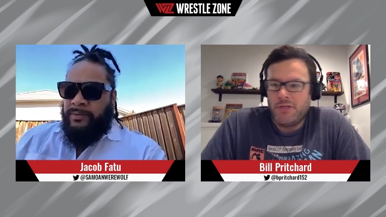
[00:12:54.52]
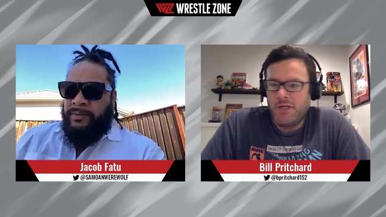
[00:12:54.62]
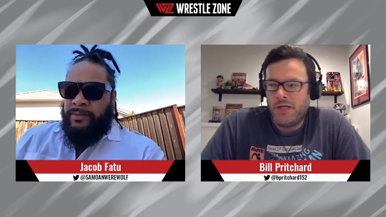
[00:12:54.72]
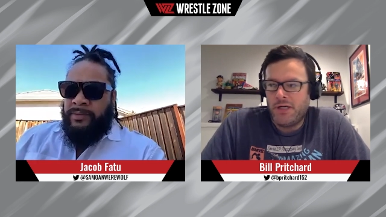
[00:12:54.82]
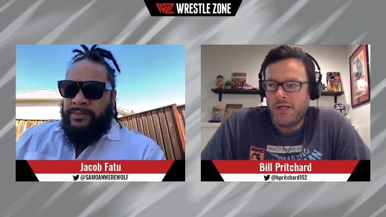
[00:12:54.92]

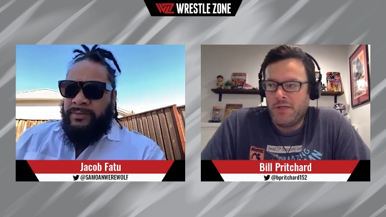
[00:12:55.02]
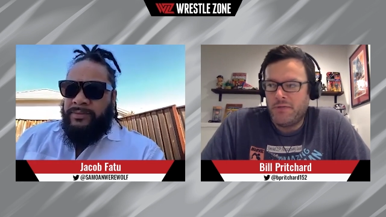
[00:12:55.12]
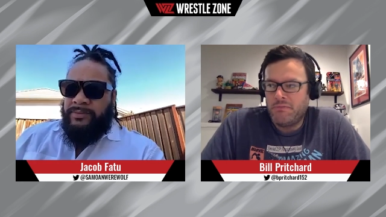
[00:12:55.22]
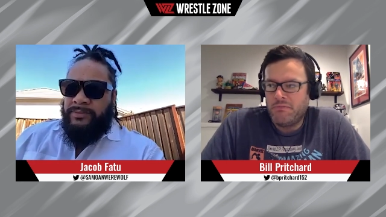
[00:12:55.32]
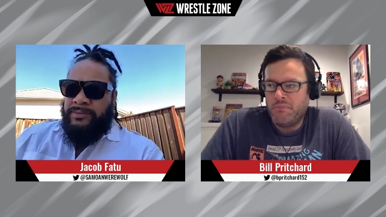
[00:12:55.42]
Speaker 1: uh,
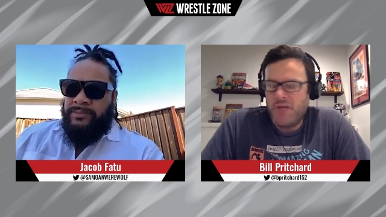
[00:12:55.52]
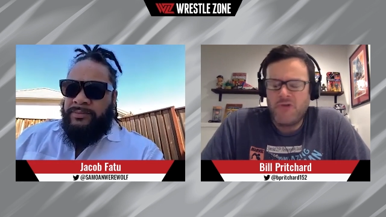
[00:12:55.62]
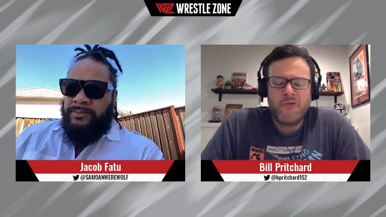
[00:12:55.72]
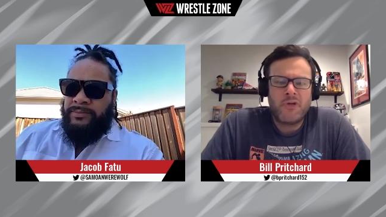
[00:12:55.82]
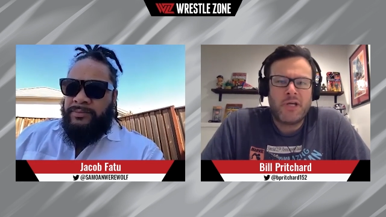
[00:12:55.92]

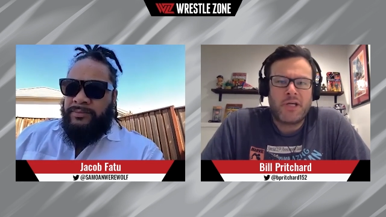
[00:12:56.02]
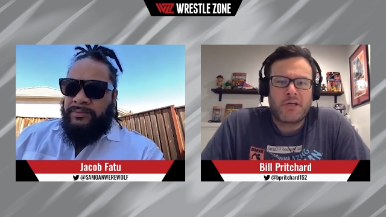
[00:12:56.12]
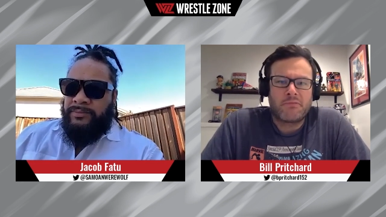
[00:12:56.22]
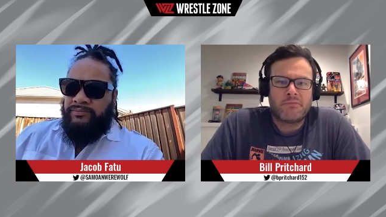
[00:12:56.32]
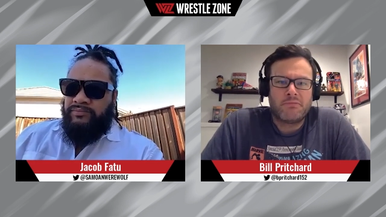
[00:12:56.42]
that you feel
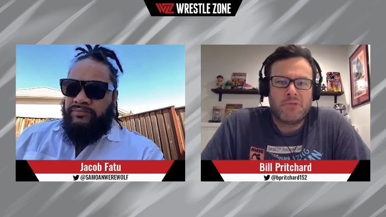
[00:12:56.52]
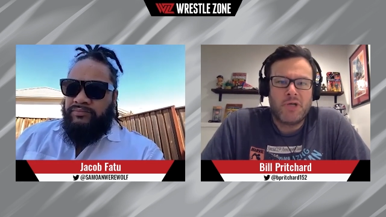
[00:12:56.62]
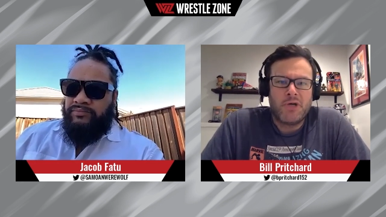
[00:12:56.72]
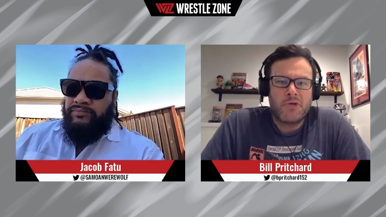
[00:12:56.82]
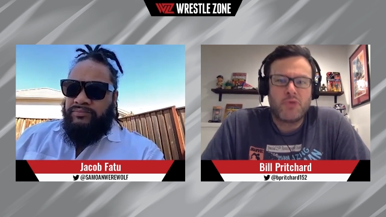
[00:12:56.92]
like
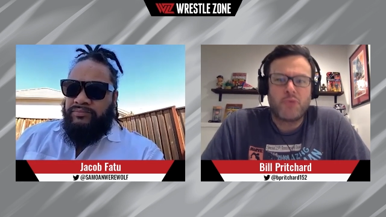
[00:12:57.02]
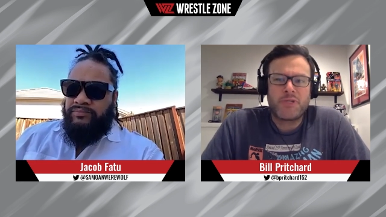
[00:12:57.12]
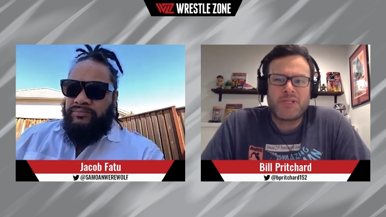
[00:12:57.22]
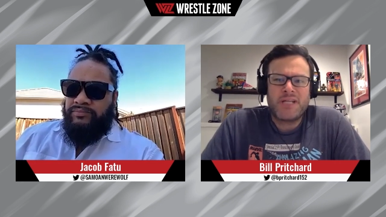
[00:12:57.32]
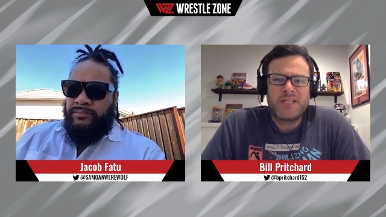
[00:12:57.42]
you know you
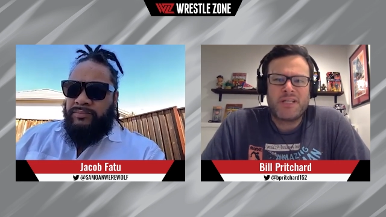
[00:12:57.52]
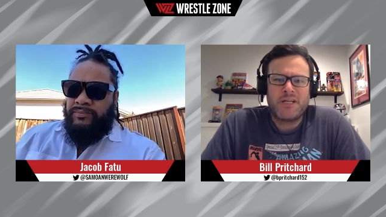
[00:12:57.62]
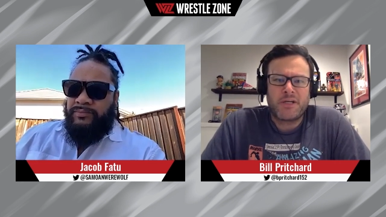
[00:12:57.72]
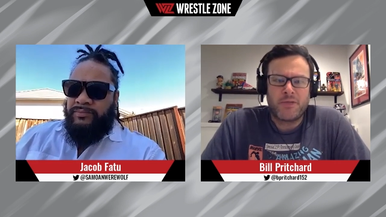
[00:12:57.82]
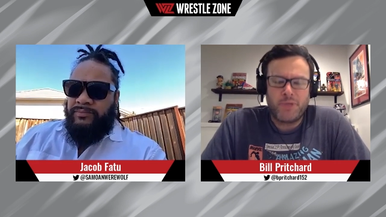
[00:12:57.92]
presented
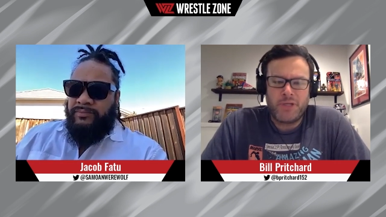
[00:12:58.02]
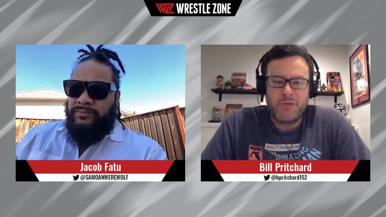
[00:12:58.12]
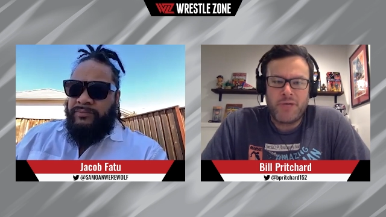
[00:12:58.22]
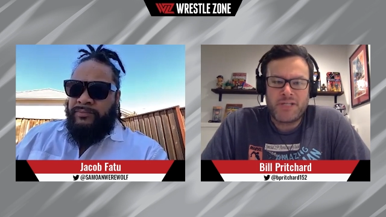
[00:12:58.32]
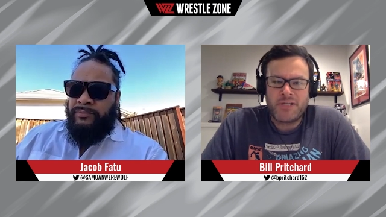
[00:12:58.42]
a
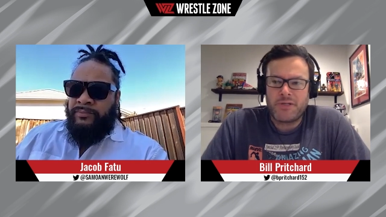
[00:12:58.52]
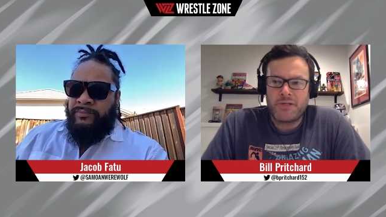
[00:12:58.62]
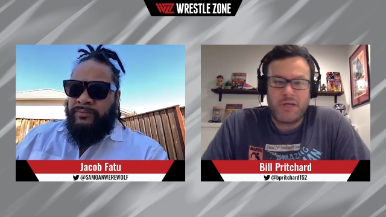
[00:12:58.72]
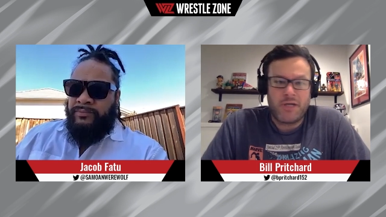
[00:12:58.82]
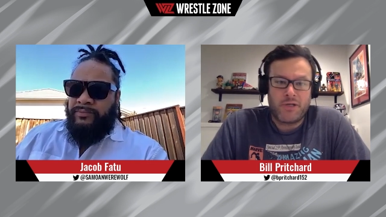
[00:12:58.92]
complete
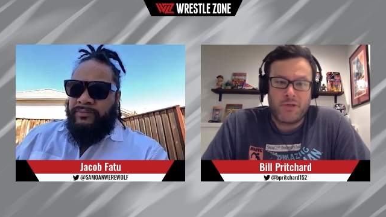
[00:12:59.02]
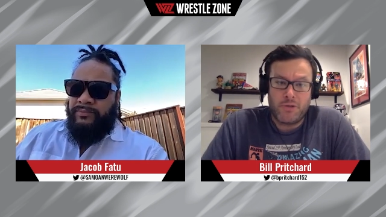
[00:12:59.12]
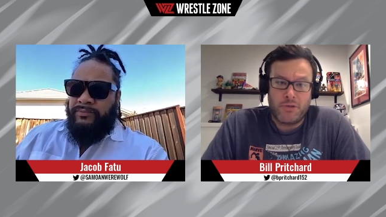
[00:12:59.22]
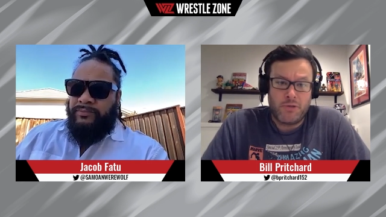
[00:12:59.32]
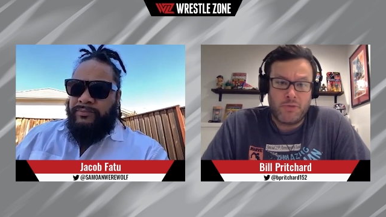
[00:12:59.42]
wrestler, like
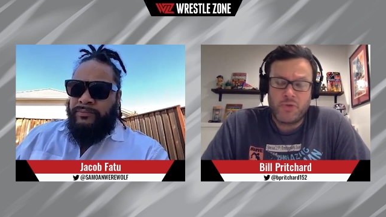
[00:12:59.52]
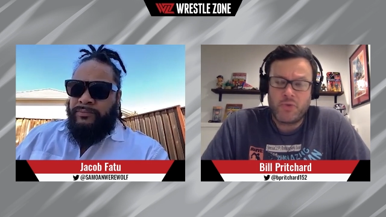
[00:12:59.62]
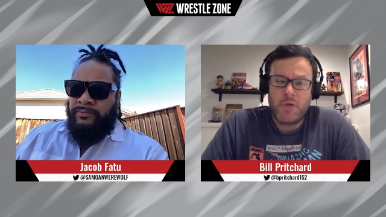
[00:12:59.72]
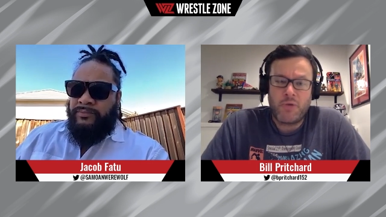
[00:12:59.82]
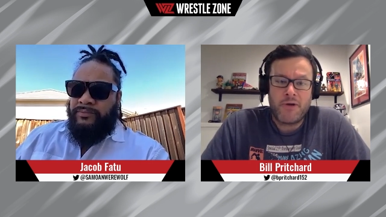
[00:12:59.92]
your your
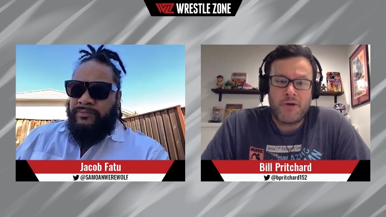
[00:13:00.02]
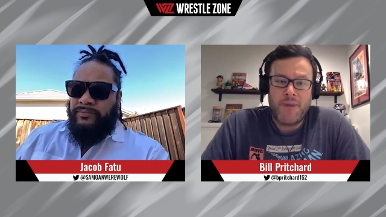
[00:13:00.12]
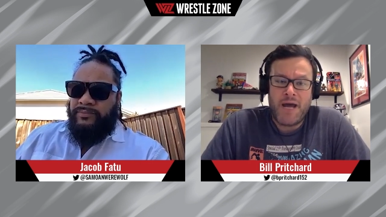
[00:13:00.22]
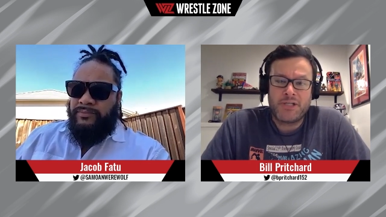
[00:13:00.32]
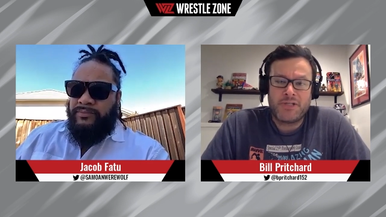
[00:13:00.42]
most well
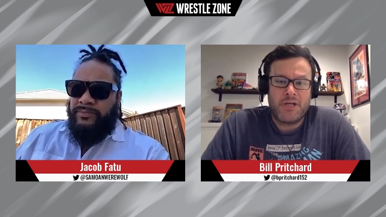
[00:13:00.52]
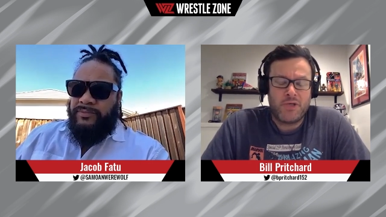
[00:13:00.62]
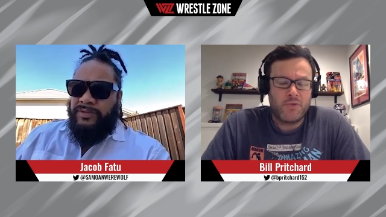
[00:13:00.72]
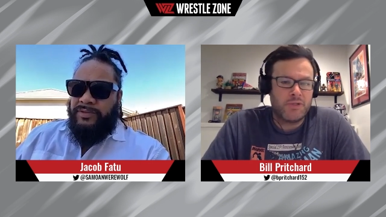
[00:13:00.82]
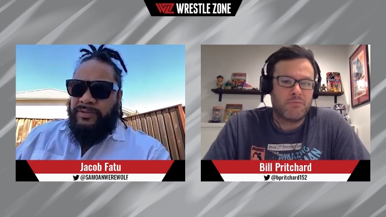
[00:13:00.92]
rounded match
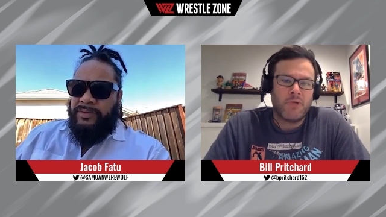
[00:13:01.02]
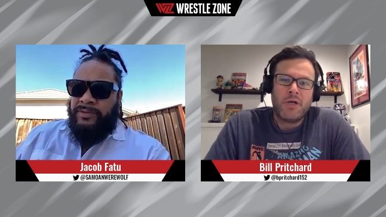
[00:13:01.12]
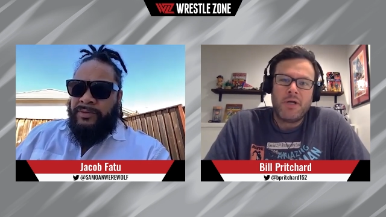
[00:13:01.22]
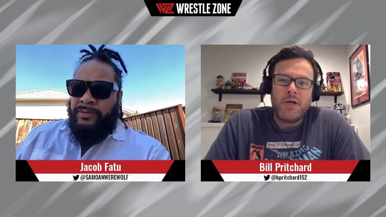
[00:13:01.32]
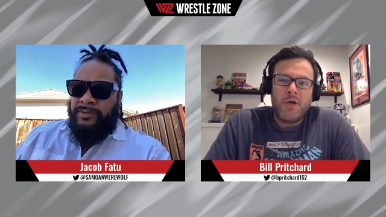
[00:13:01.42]
that you would
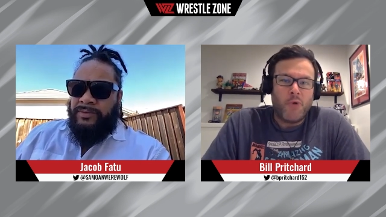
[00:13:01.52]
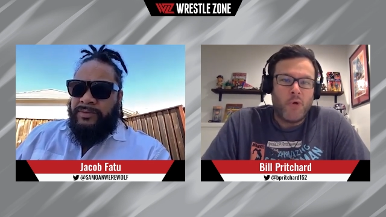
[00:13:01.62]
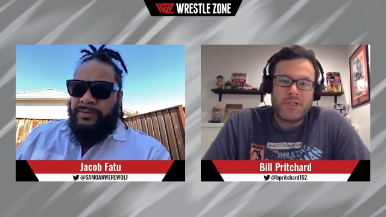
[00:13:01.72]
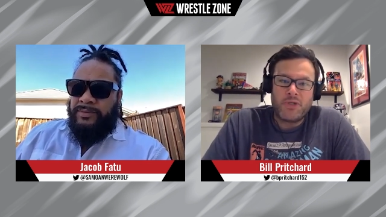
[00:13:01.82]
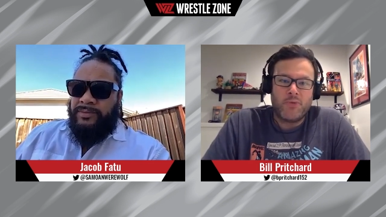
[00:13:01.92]

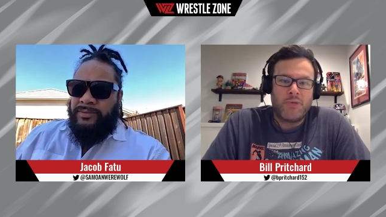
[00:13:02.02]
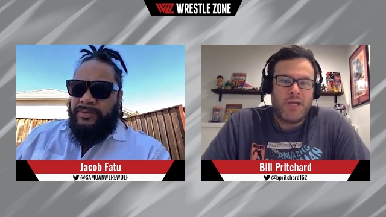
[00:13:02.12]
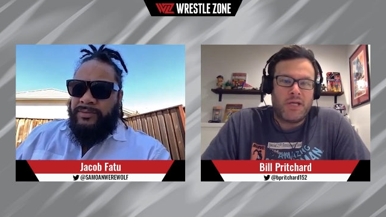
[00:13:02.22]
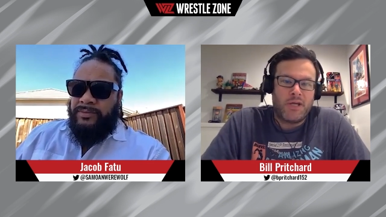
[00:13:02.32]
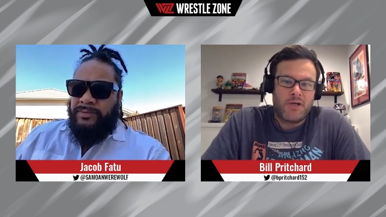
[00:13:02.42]
point to and be
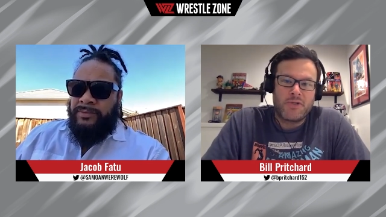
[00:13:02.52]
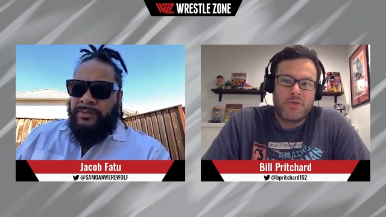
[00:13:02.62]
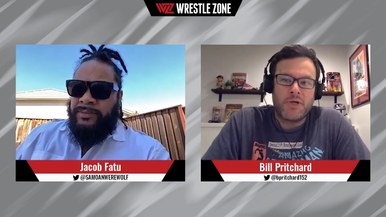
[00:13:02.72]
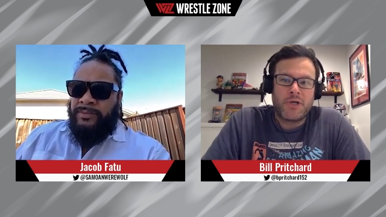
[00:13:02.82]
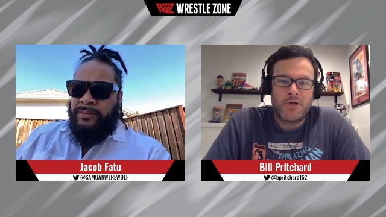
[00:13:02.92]
like, here's
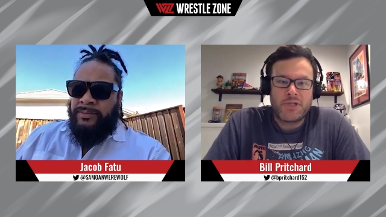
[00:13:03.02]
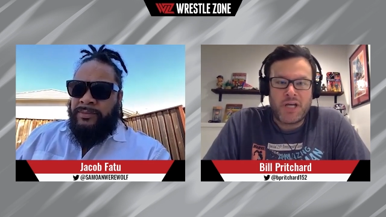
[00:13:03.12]
the one to go